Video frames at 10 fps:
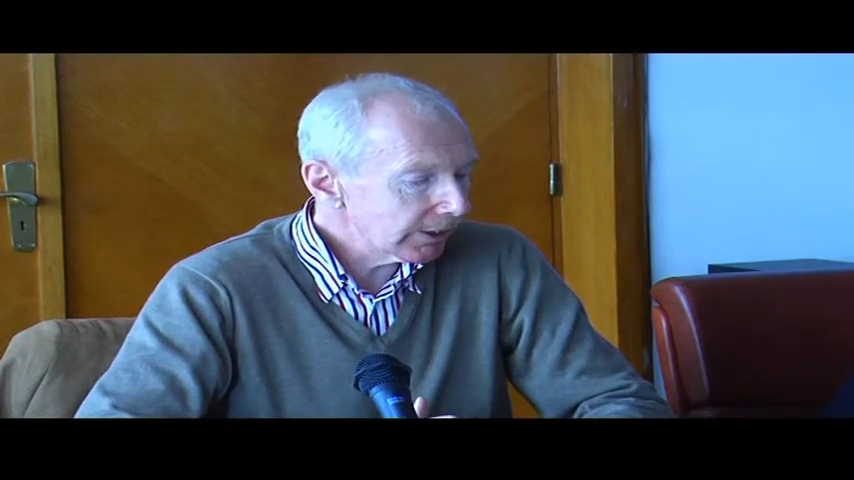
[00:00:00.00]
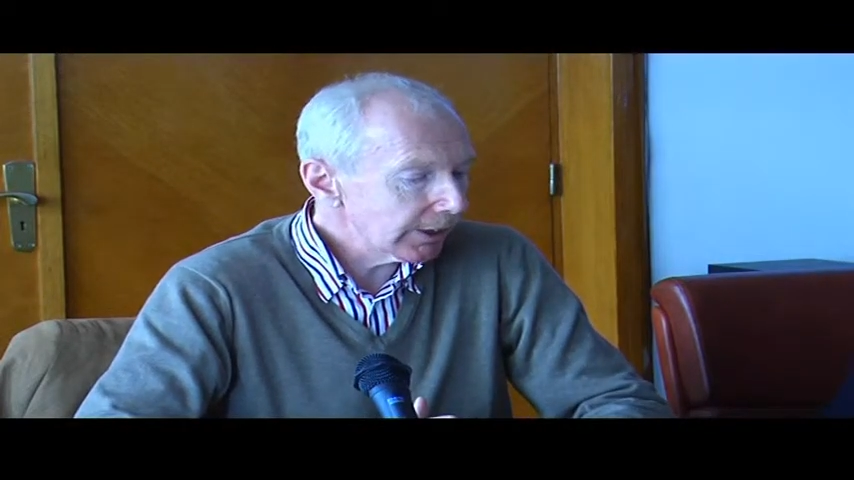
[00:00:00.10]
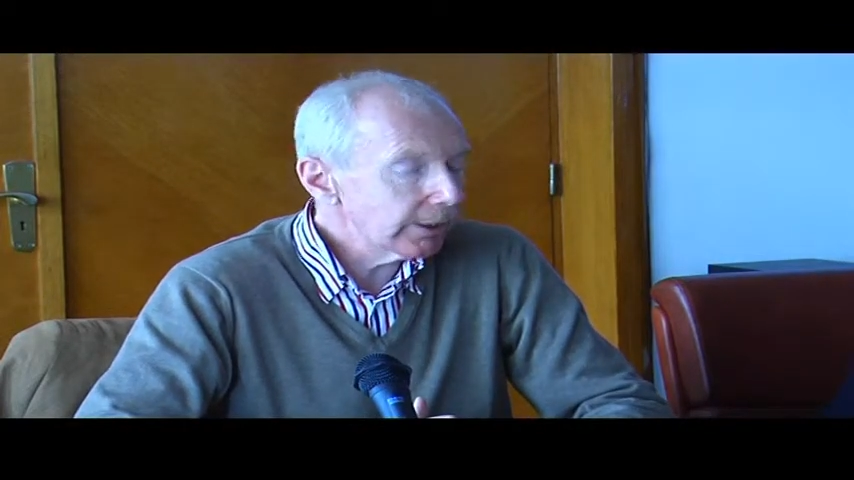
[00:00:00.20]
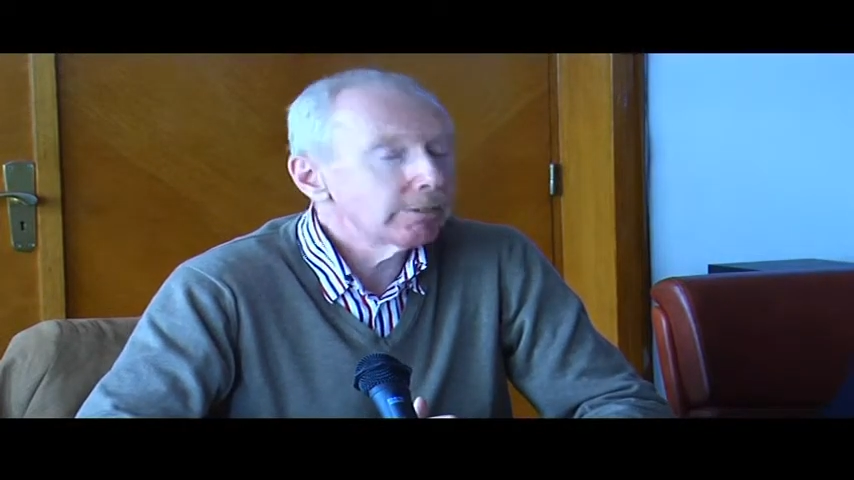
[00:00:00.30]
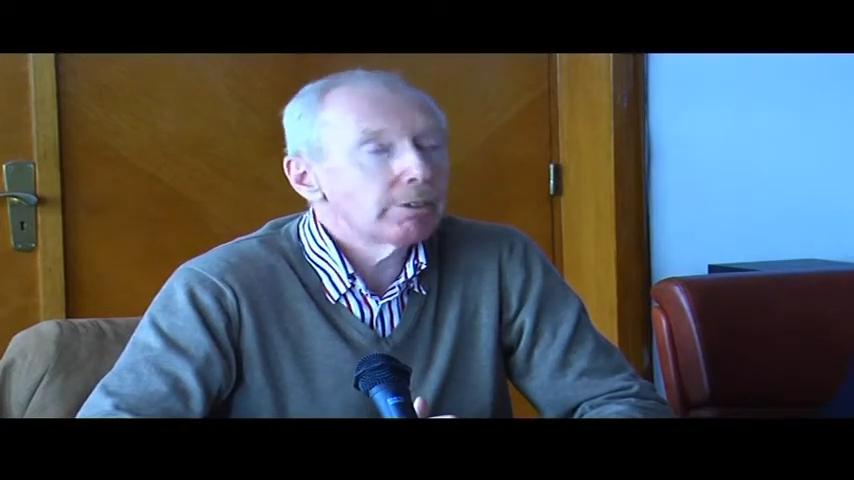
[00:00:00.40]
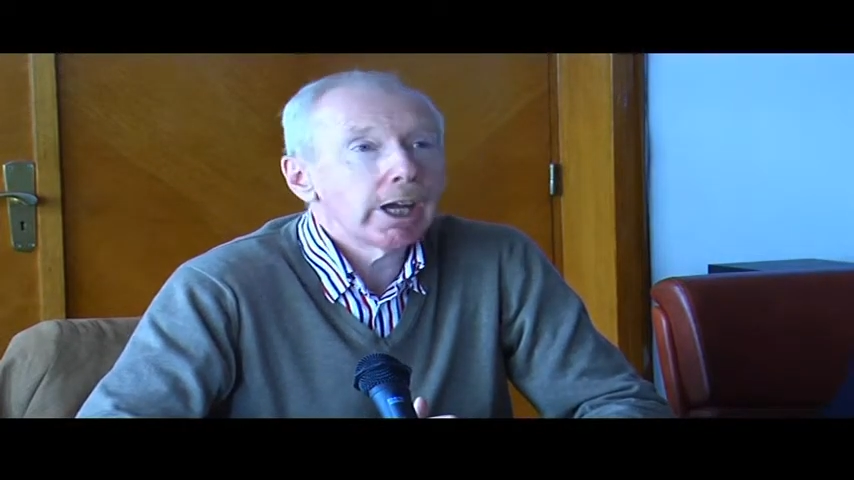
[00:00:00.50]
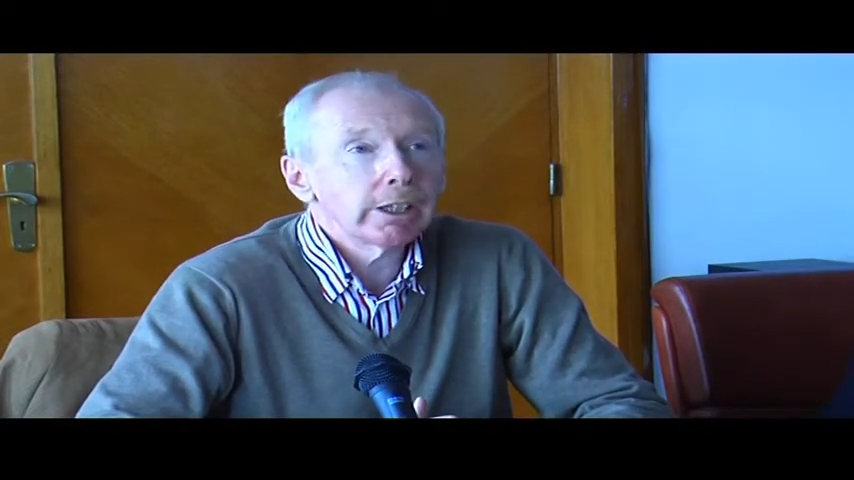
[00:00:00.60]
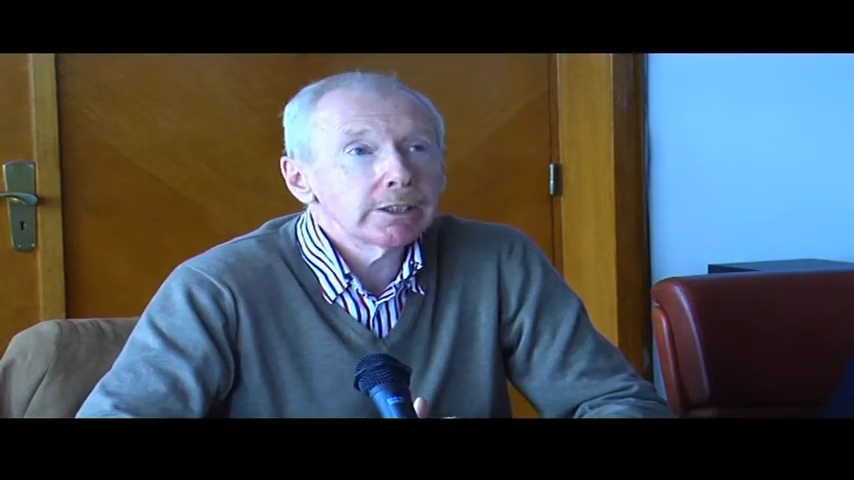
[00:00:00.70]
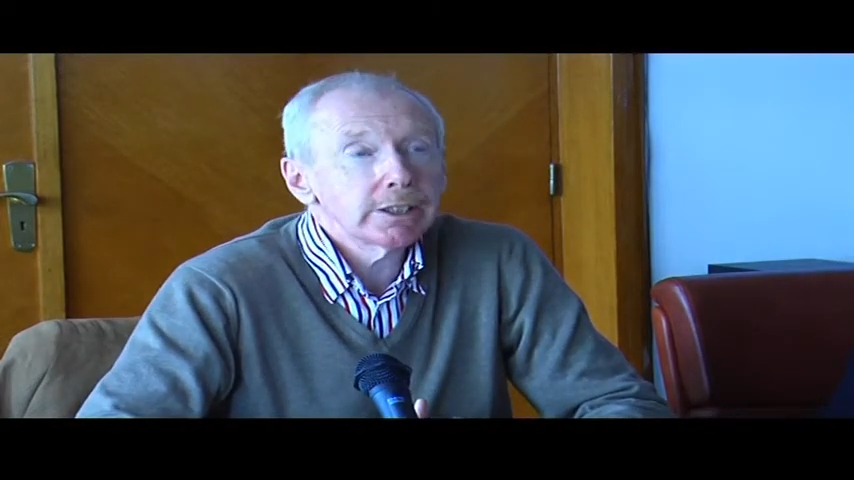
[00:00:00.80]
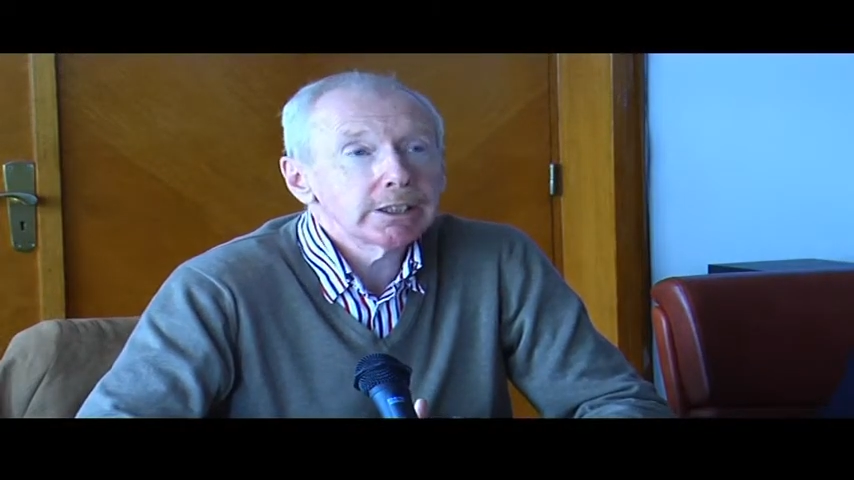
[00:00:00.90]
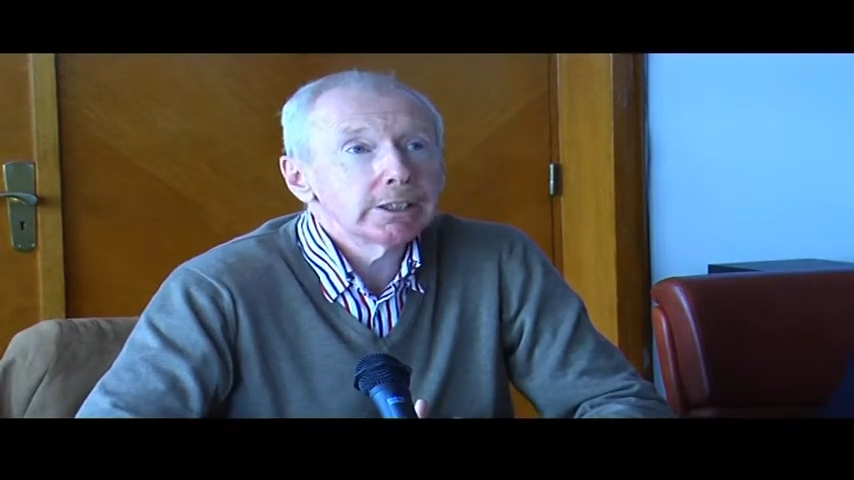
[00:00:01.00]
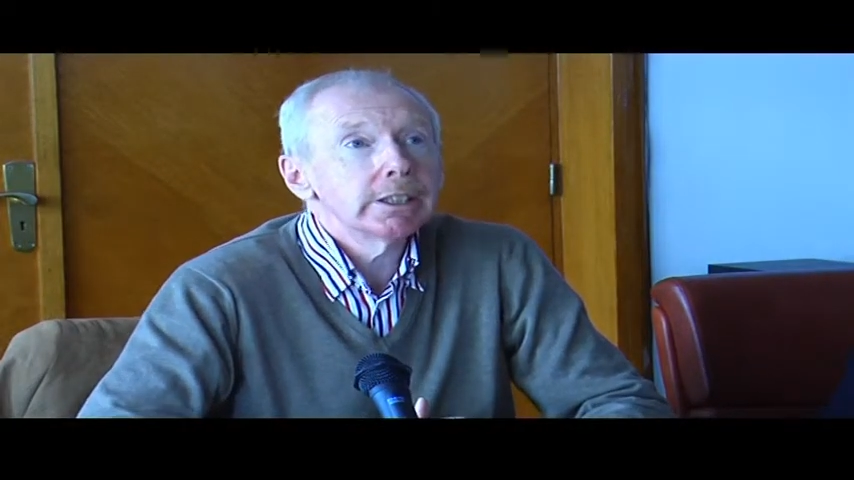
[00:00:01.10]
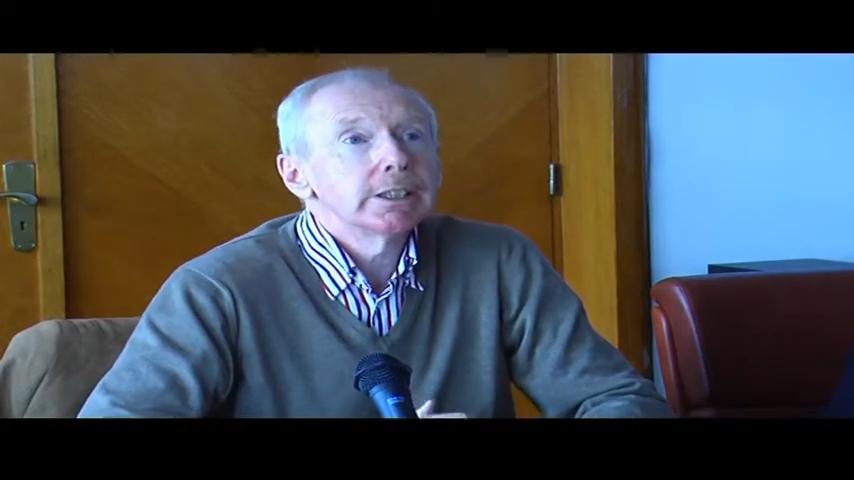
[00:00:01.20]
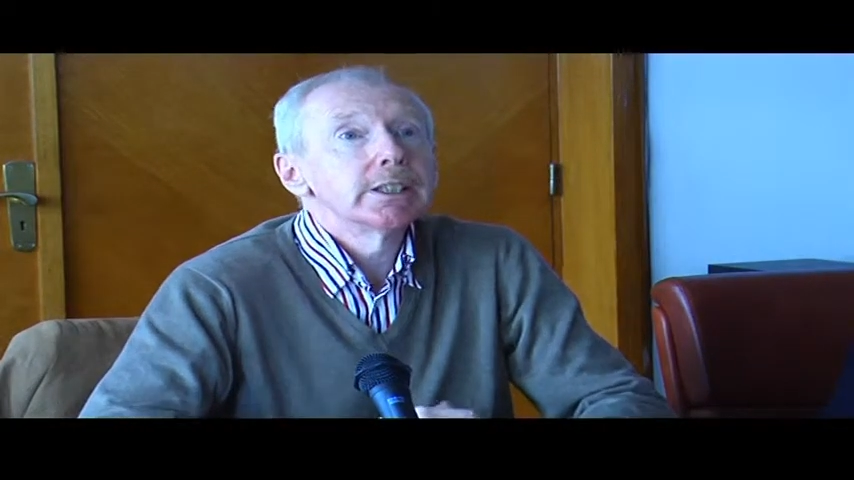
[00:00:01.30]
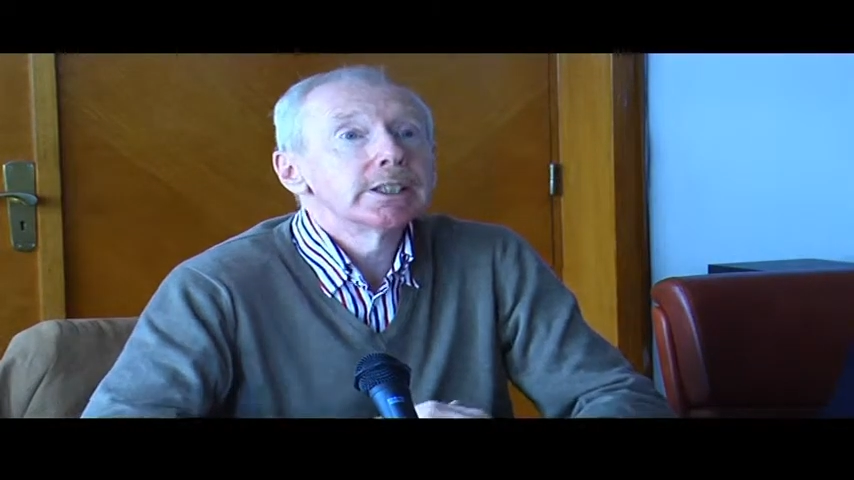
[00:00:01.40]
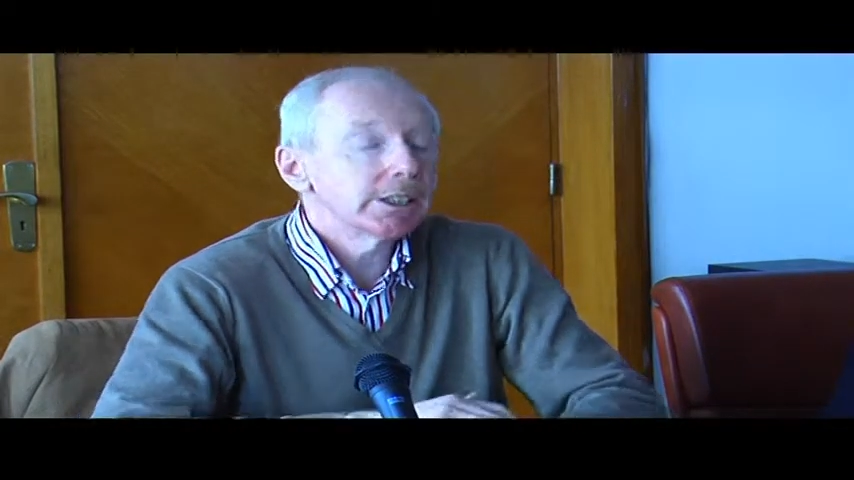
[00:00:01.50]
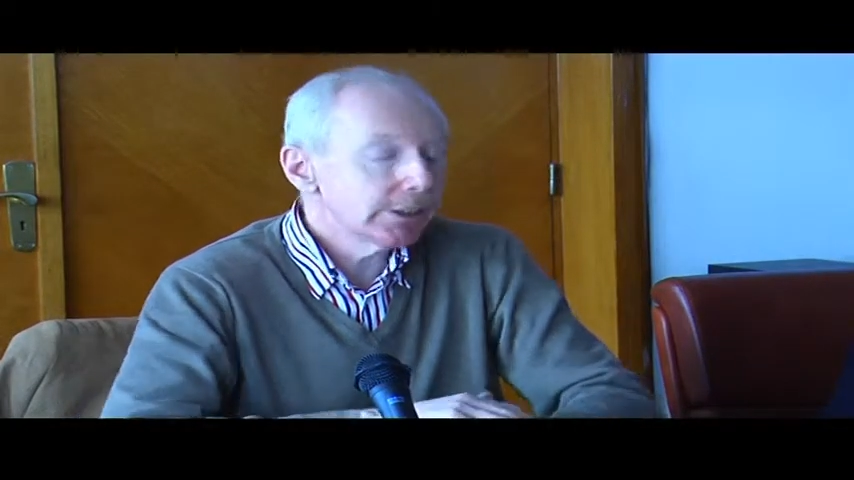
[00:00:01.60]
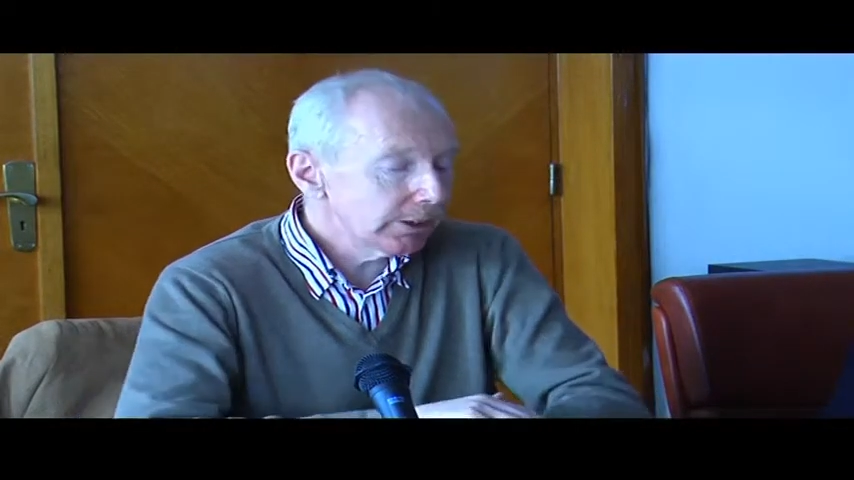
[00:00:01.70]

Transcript: in violence in the city